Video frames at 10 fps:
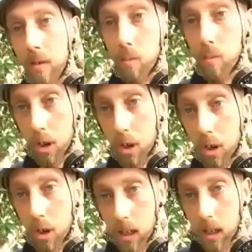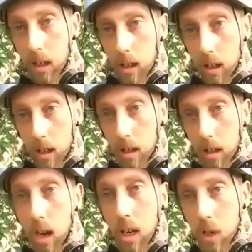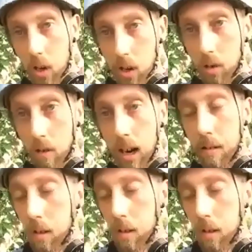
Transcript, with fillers: working the, the lines on the ground.